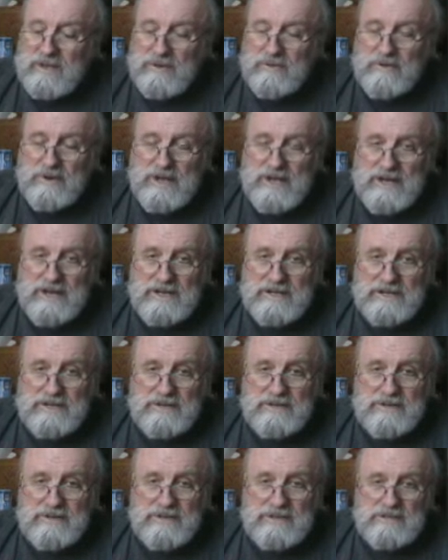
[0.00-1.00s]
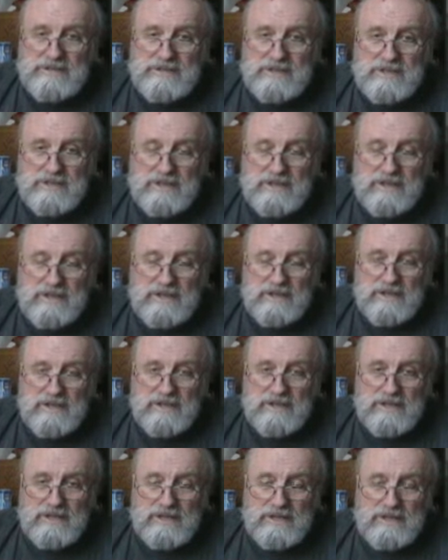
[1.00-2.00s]
read on the news that
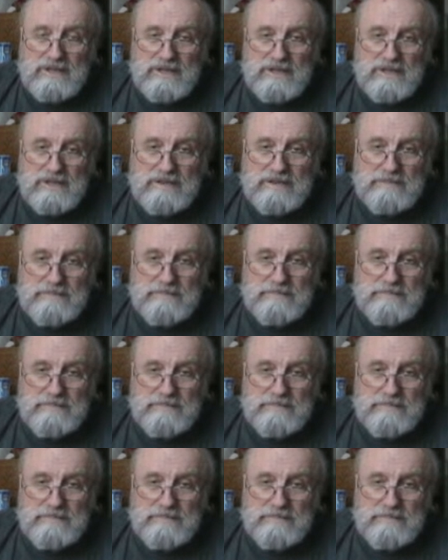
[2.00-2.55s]
the